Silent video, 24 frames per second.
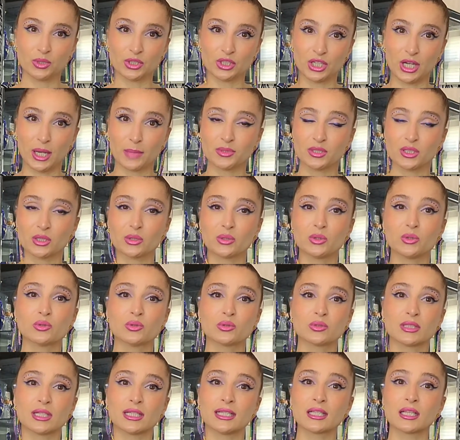which I
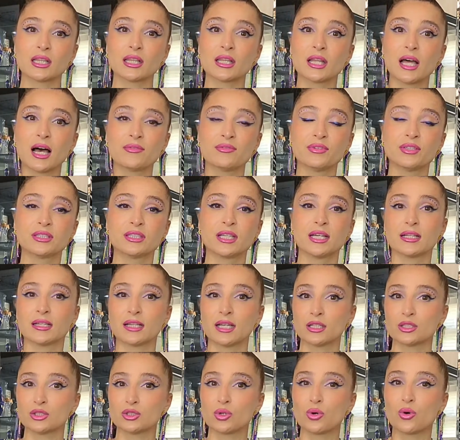absolutely love it
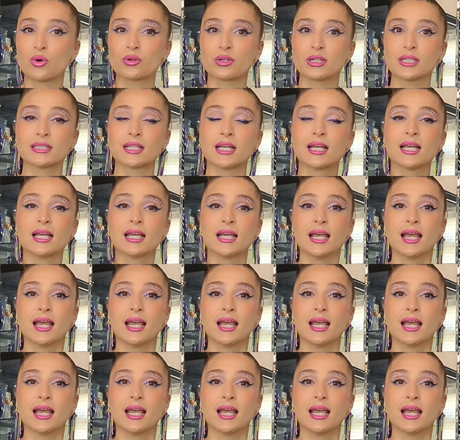and adore it,